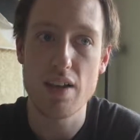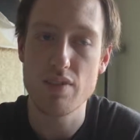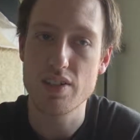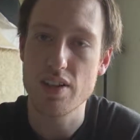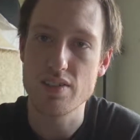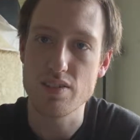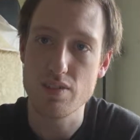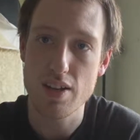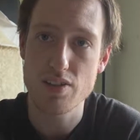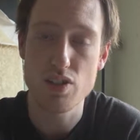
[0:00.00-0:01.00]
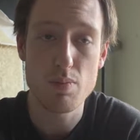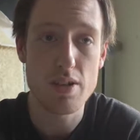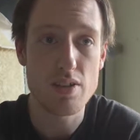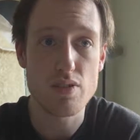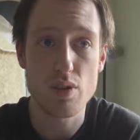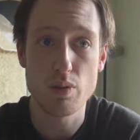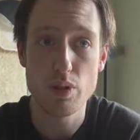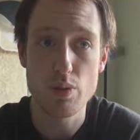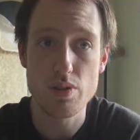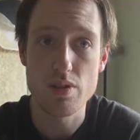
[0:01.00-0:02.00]
advertising strategy being so
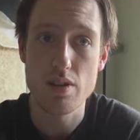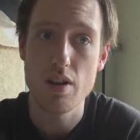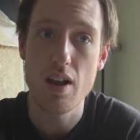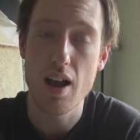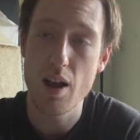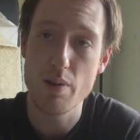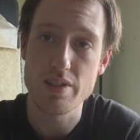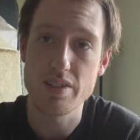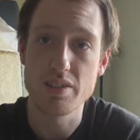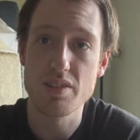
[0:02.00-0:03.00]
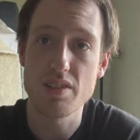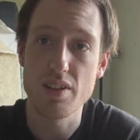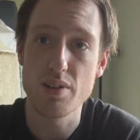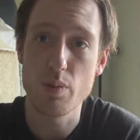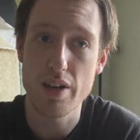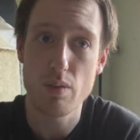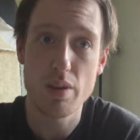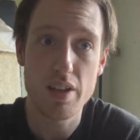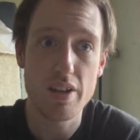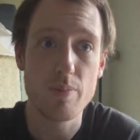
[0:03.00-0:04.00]
loose, I was a little stunned at where to
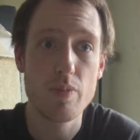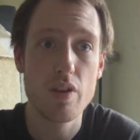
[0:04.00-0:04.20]
begin.